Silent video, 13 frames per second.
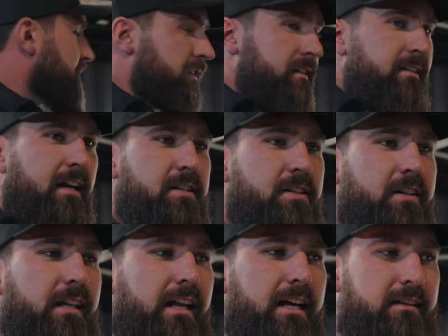sure the techs are
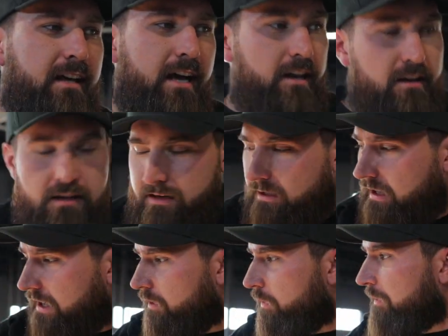gonna like that.
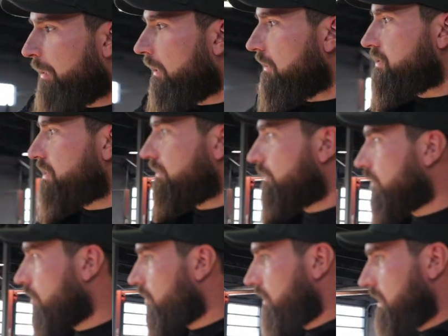And then we polished the
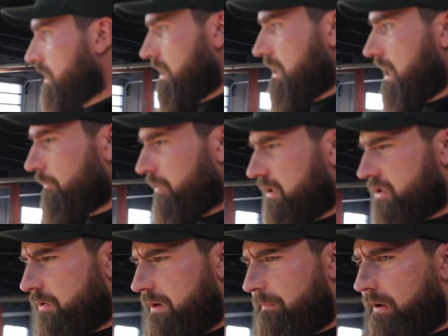floor. I'm pretty
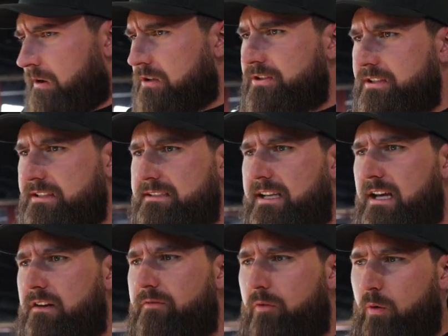sure we polished this
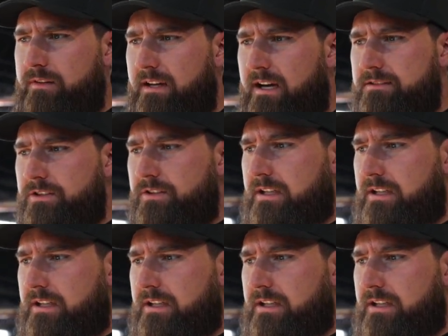down to 4,000